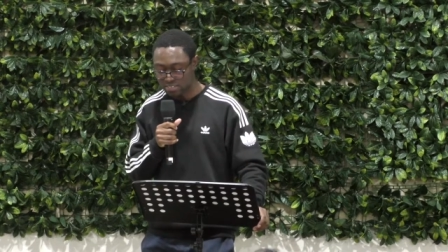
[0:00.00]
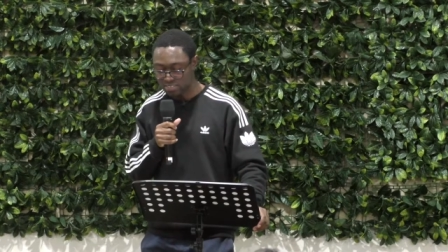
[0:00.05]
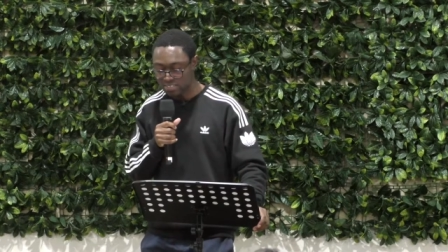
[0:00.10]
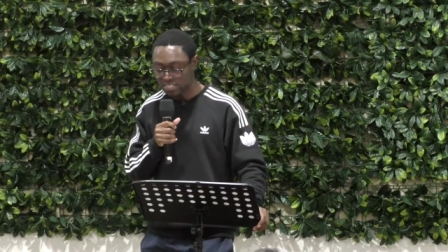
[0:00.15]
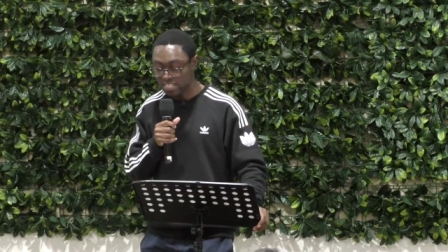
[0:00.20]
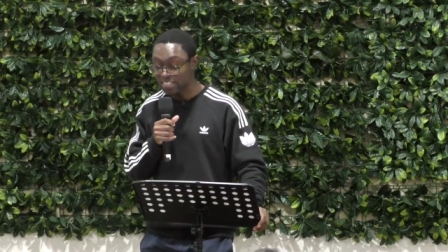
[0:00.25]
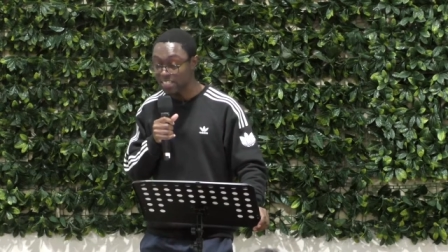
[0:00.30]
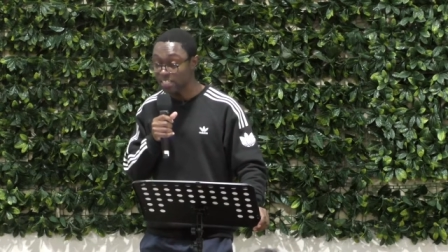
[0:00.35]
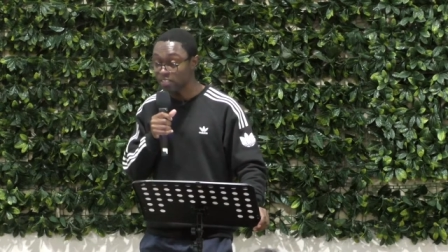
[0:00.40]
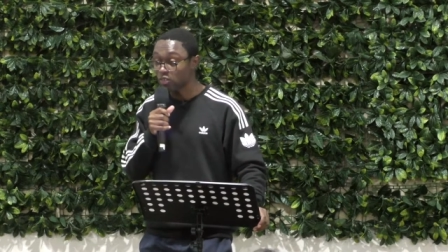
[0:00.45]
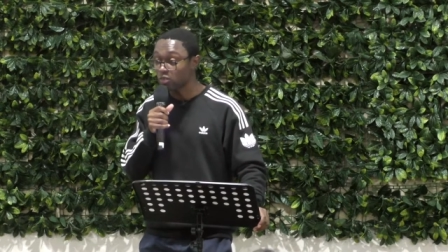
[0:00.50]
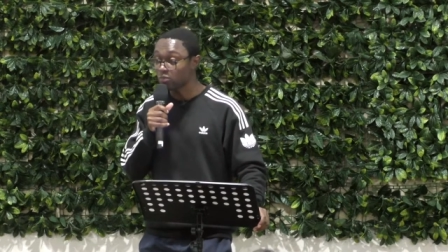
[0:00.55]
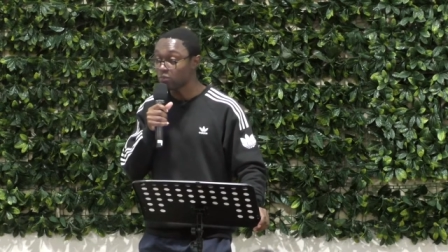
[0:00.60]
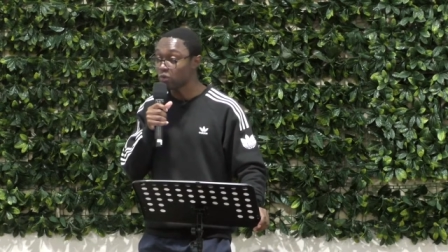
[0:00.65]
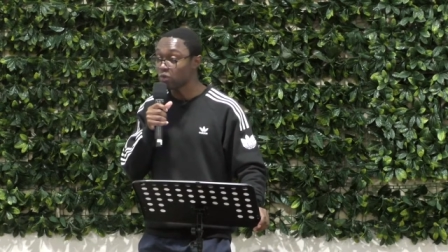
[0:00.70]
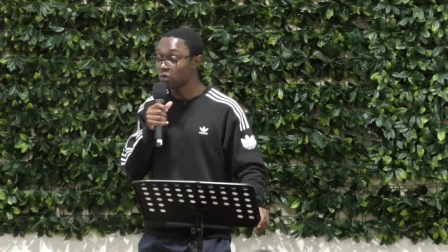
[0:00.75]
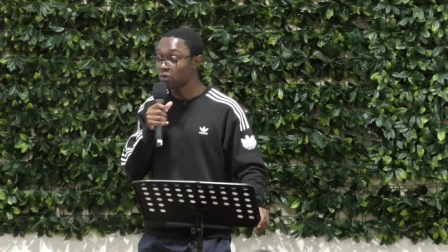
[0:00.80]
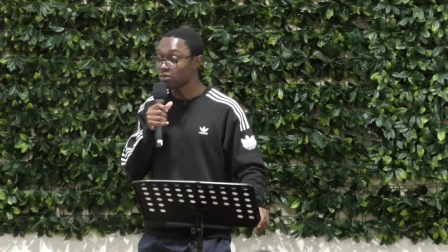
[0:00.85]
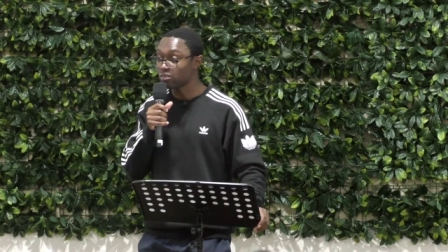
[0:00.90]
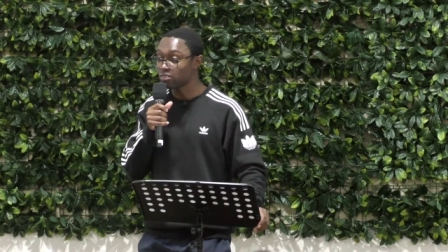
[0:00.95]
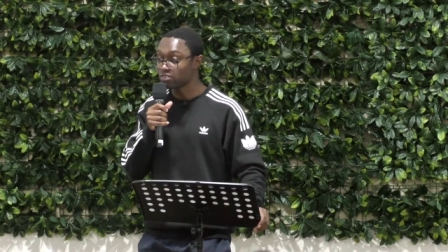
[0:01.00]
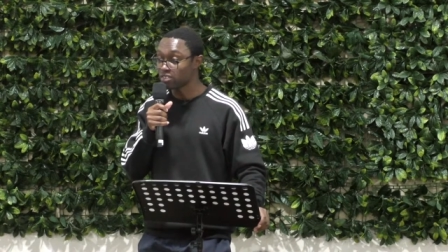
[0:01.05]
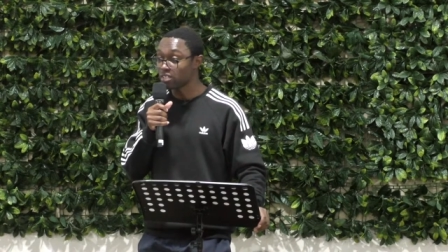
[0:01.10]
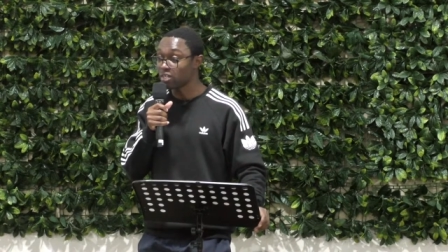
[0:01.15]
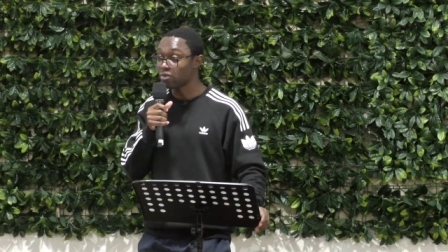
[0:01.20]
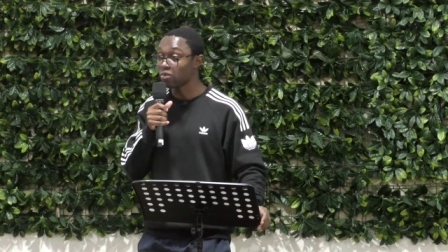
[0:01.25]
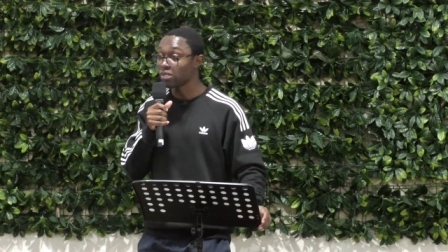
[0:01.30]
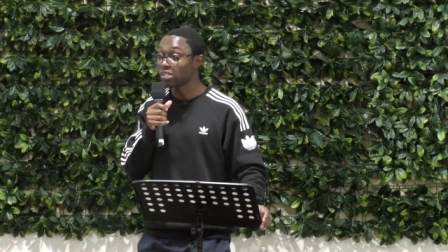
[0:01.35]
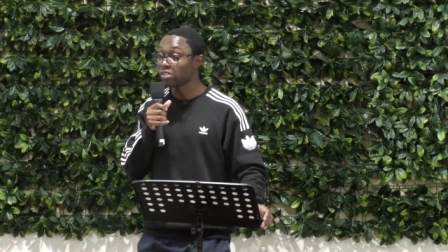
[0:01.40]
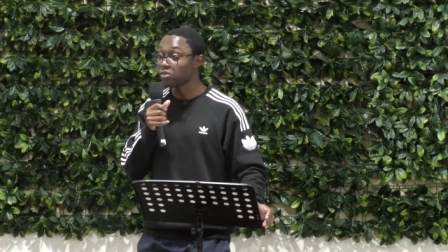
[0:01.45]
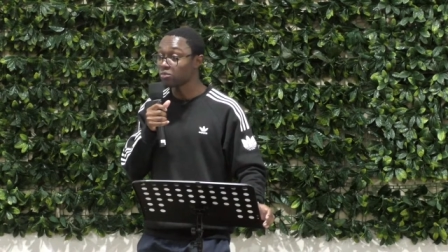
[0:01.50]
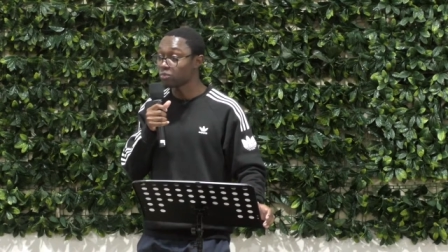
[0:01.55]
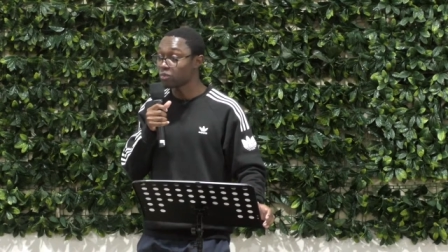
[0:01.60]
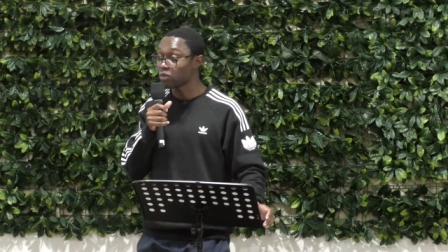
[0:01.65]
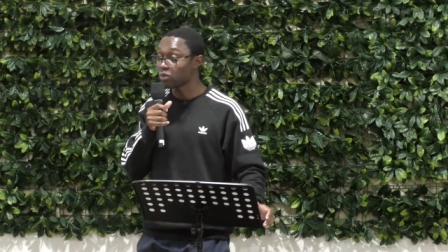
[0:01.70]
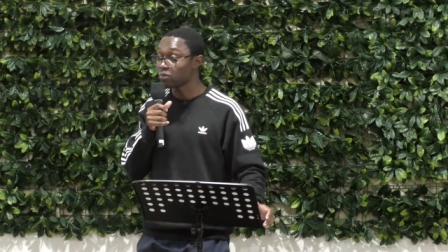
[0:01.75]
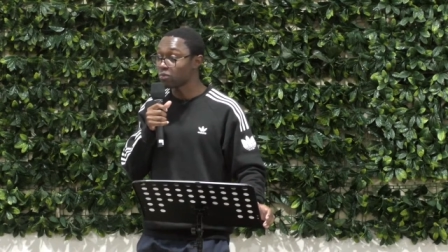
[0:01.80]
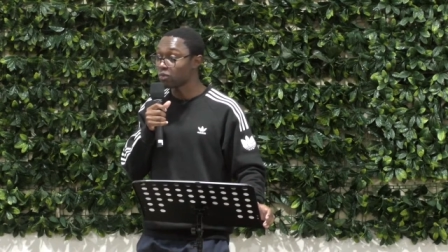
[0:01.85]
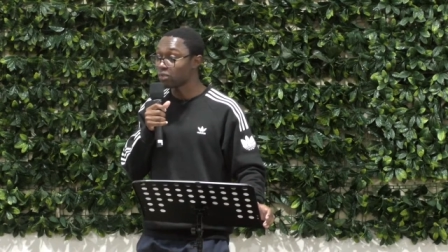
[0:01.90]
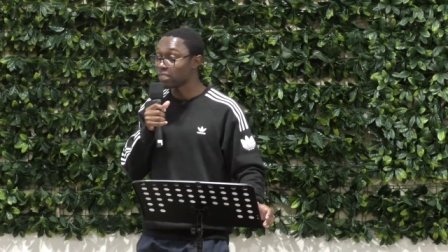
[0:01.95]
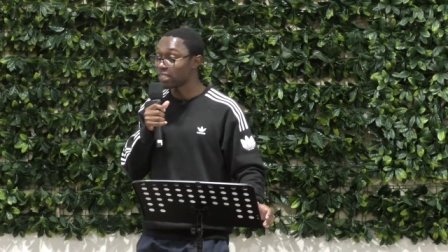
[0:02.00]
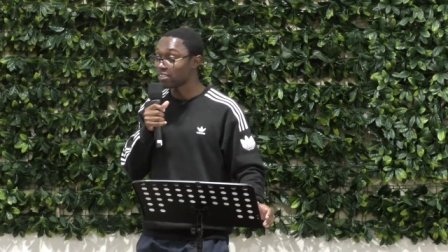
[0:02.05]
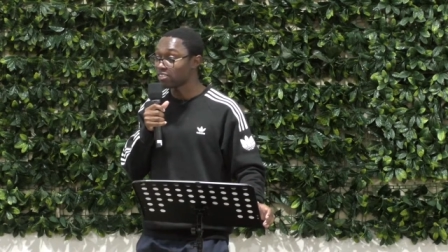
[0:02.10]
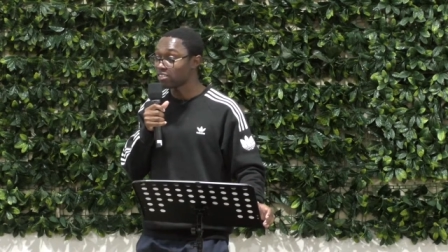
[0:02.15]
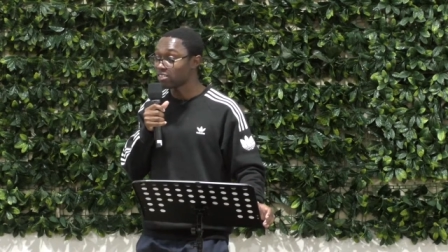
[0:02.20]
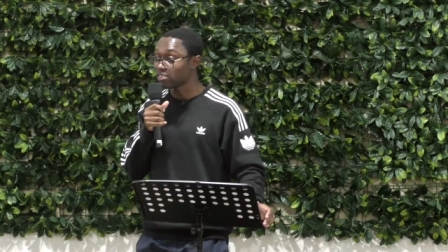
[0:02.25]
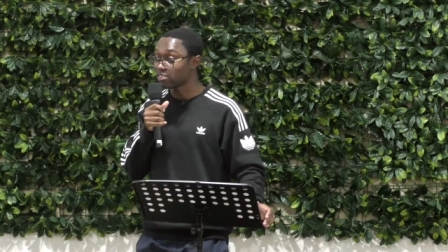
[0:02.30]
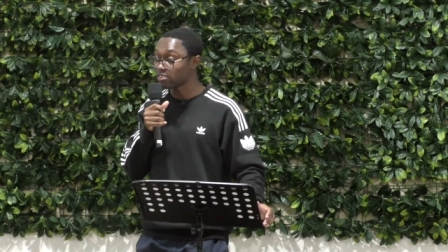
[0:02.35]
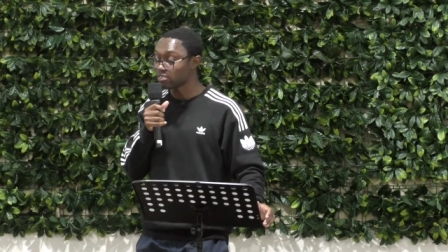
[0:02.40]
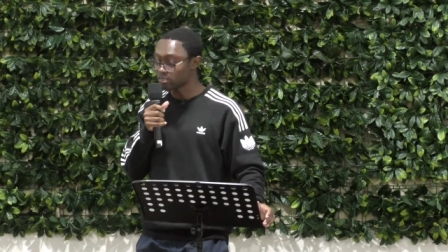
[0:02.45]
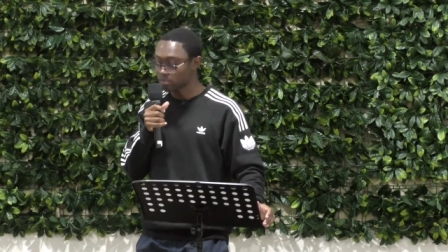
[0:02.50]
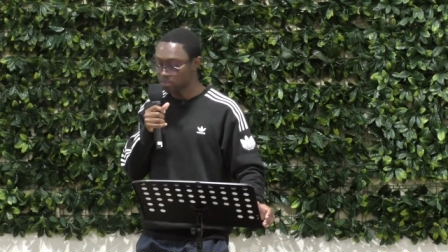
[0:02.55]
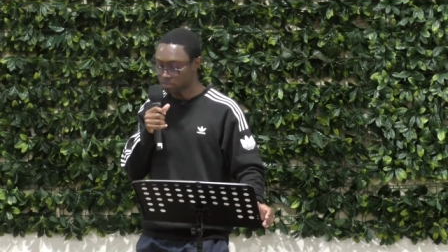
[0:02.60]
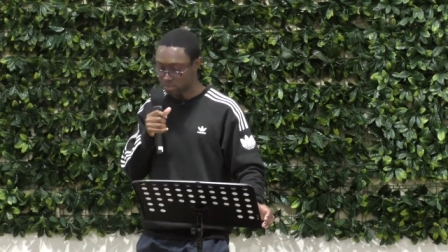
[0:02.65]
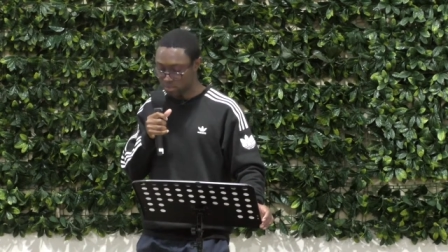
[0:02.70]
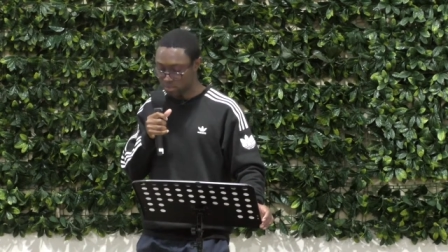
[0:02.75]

so that they look more, so that we look more and more like Jesus.